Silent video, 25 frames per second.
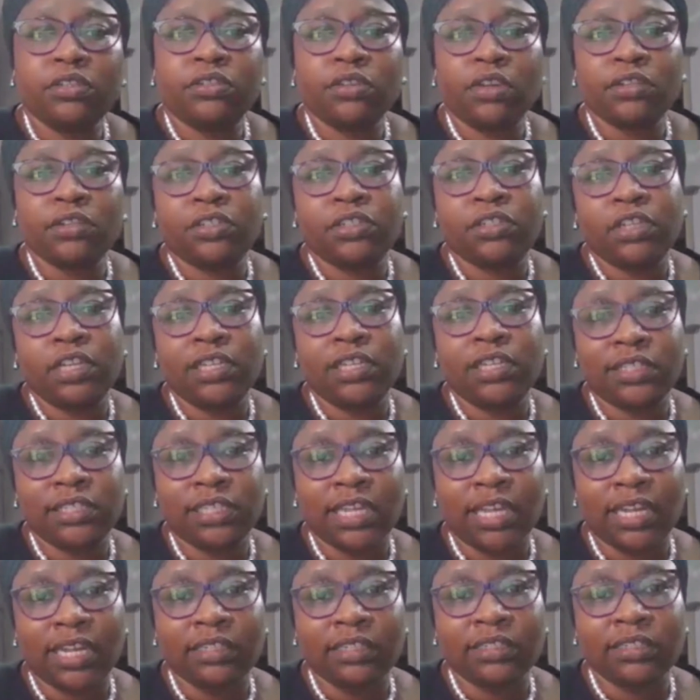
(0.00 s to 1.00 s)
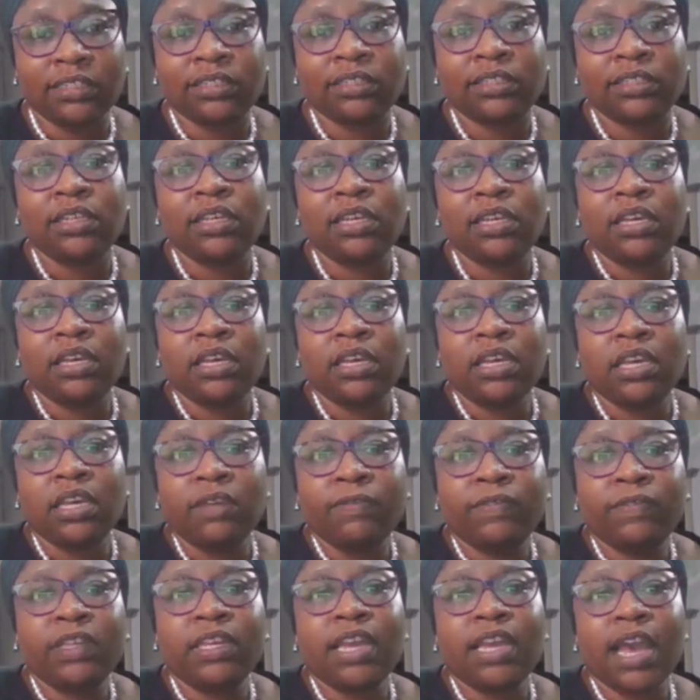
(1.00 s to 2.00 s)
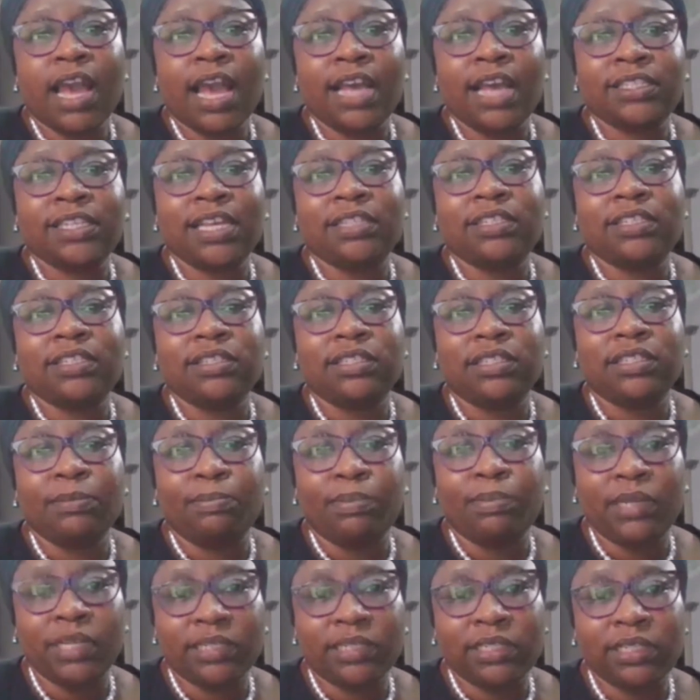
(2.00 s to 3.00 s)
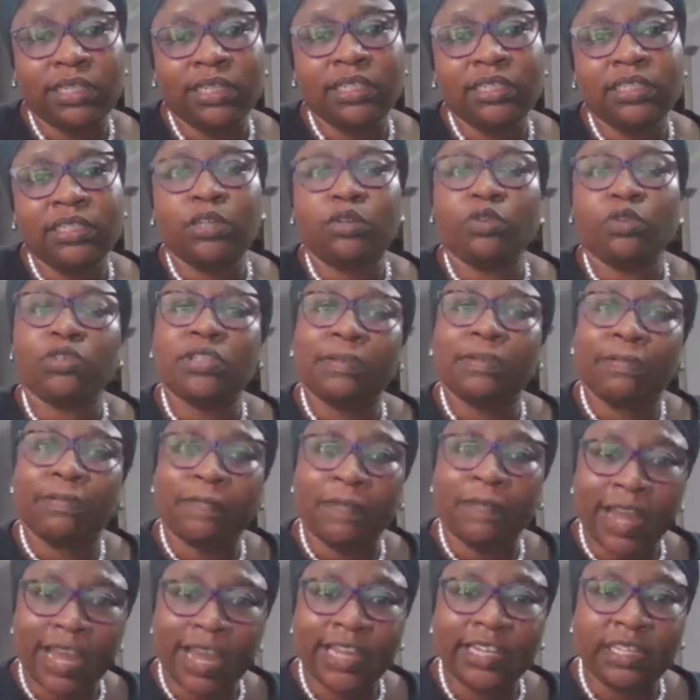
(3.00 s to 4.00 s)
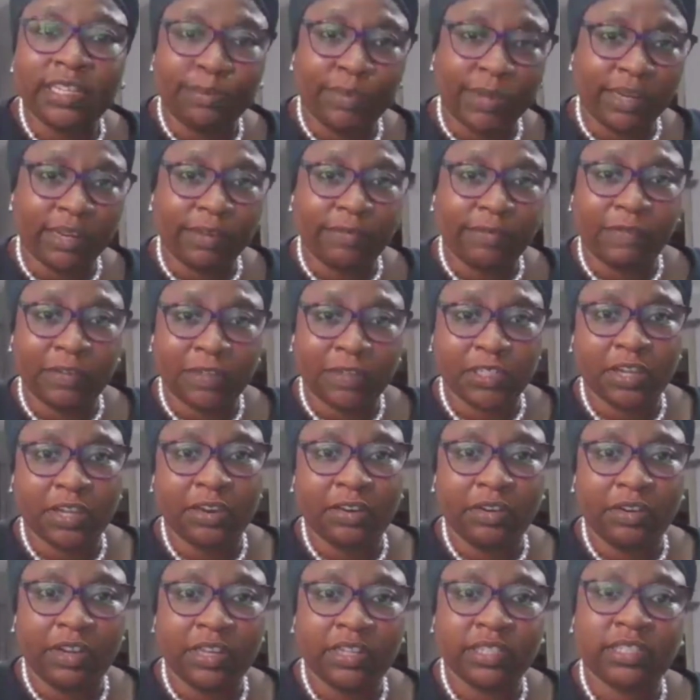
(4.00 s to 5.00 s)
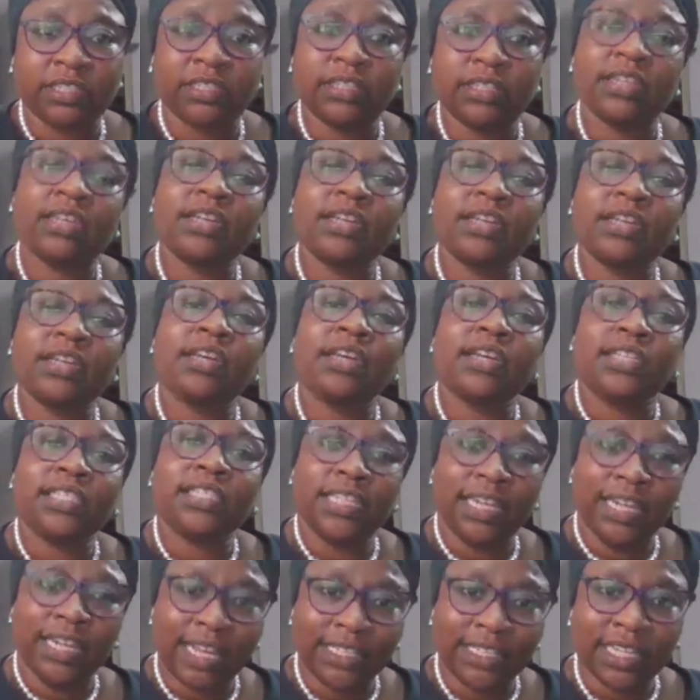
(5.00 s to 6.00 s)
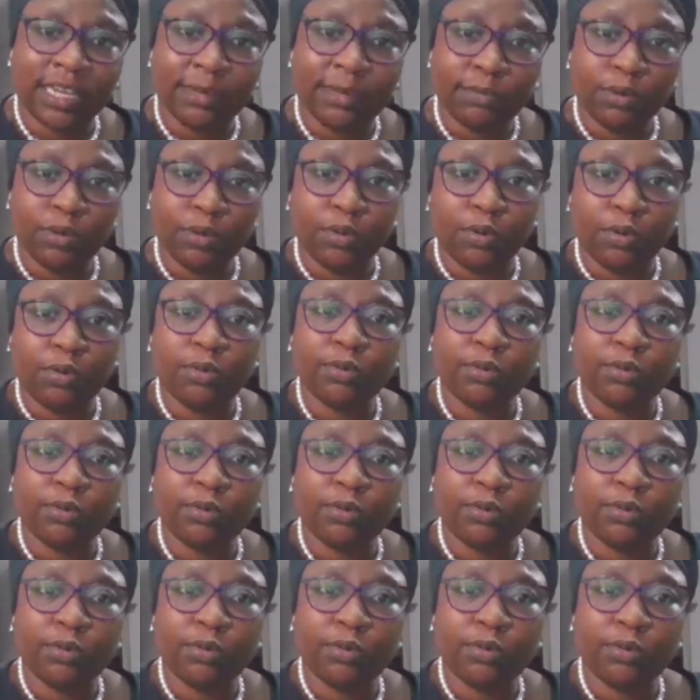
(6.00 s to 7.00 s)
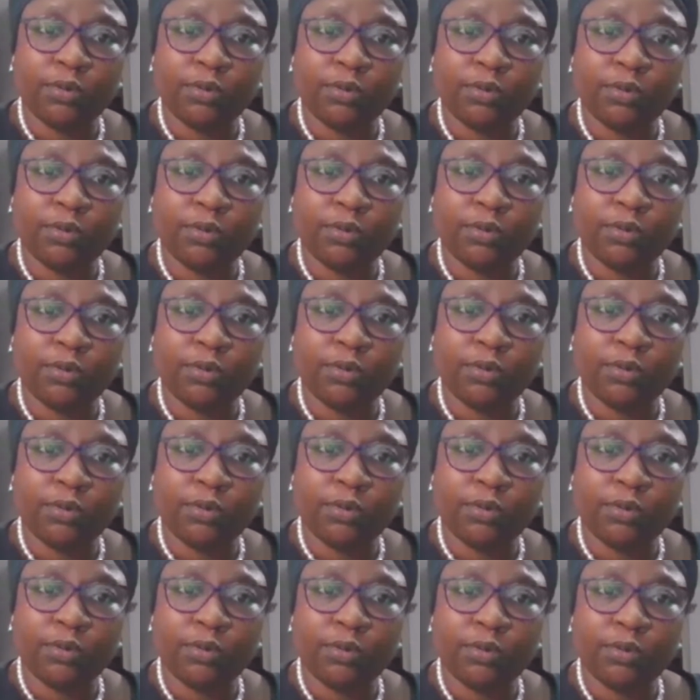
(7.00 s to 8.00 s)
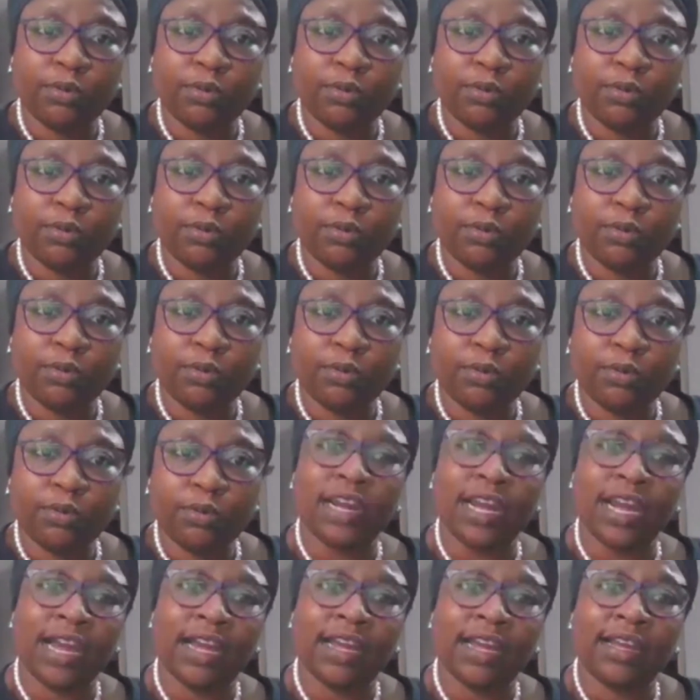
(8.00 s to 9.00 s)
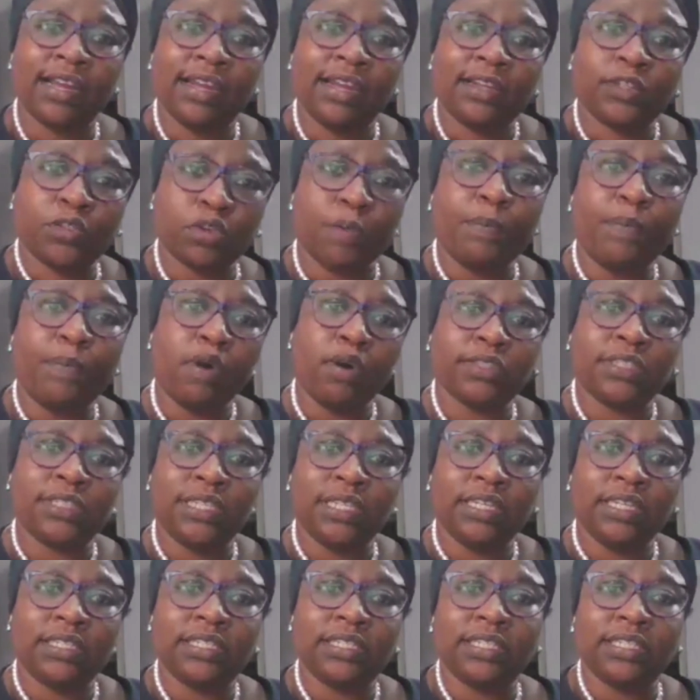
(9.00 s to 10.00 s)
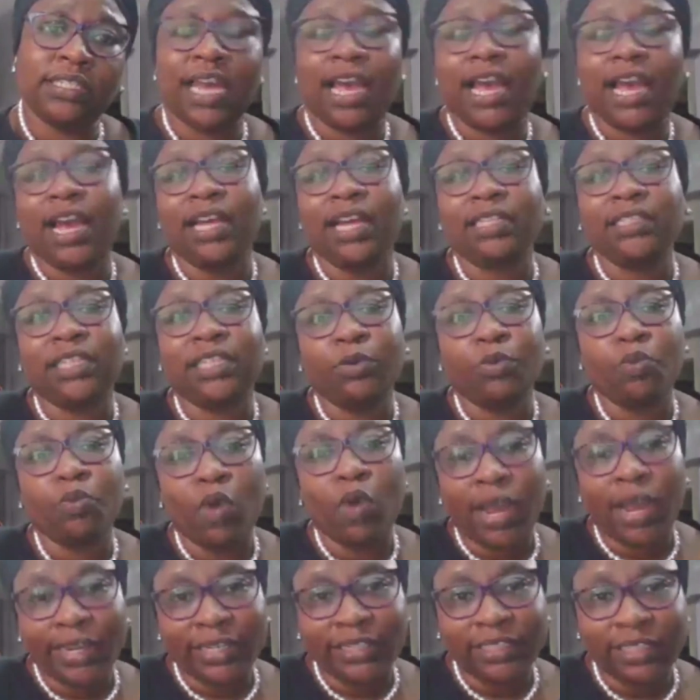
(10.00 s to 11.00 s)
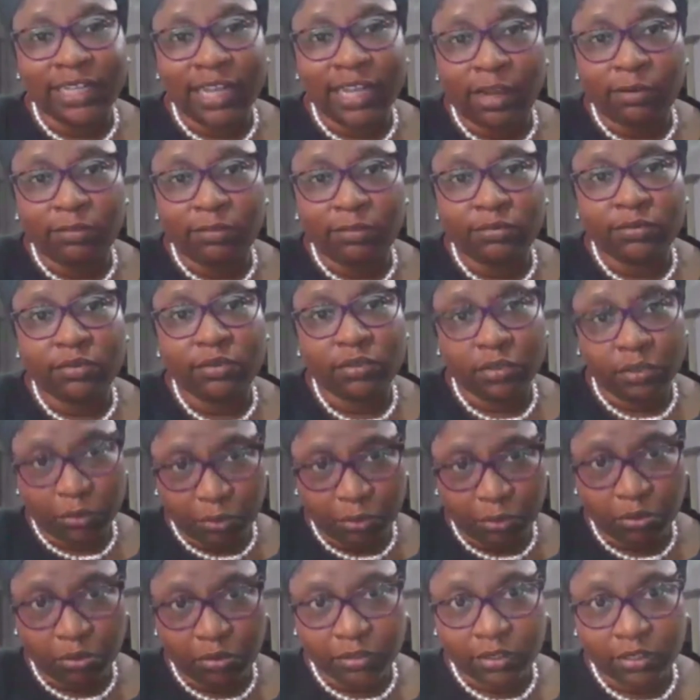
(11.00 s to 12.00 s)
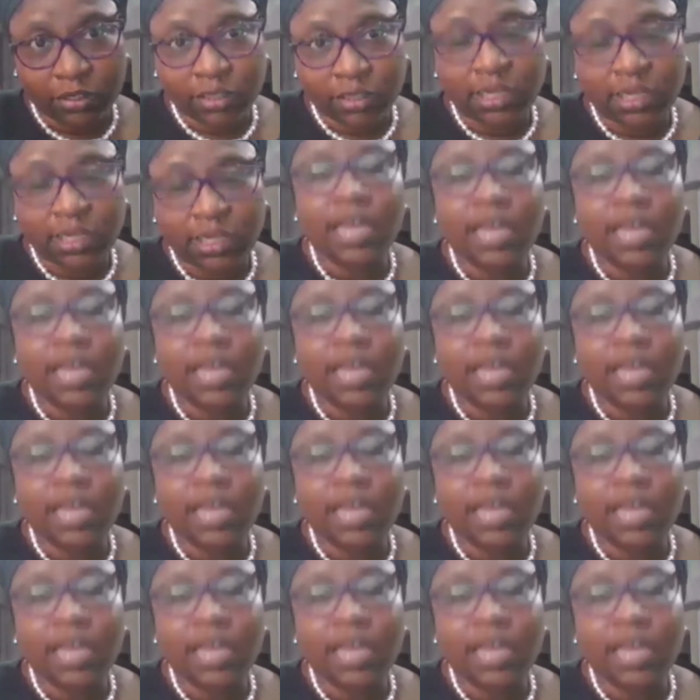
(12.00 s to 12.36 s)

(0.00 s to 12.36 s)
In such instance, if the asset is depleting, they notify the beneficiaries, let them know that the assets will no longer support it, and they wind down the trust.